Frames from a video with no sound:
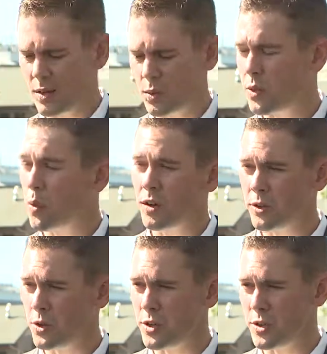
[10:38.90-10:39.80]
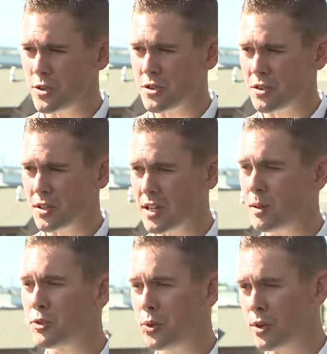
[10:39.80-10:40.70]
And when the World Juniors
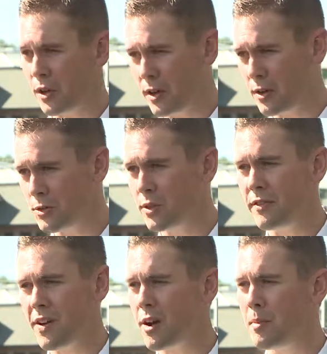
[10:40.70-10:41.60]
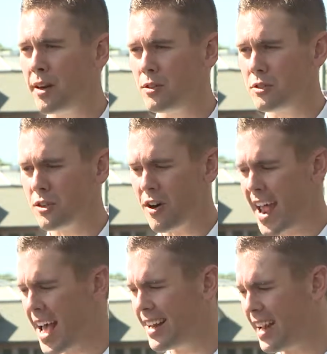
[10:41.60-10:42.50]
come to a close, when the final medals are
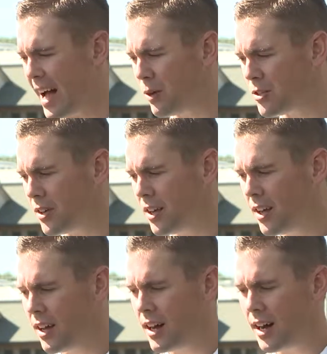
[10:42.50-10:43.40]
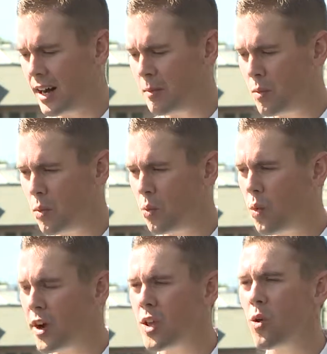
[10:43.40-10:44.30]
handed out, um,
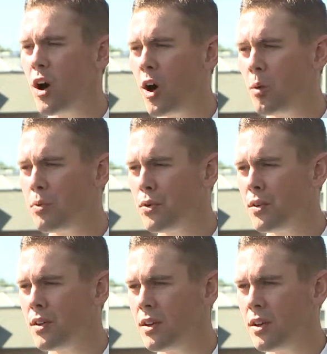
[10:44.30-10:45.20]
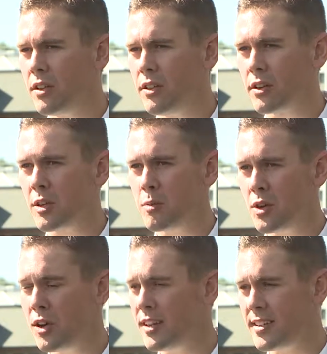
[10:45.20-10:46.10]
what do you hope the
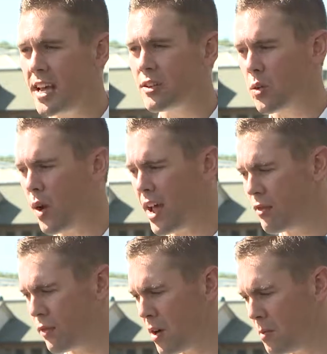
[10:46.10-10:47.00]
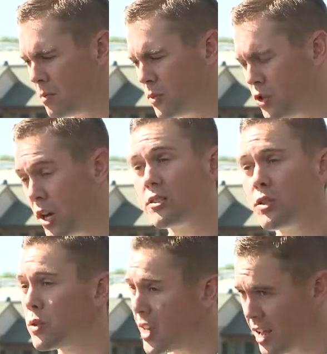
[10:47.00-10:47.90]
community takes away from
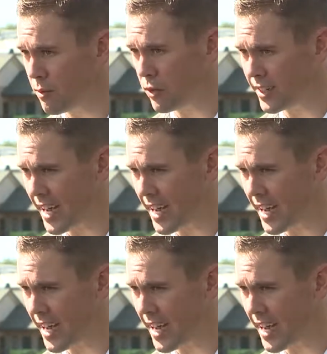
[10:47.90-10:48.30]
just those handful of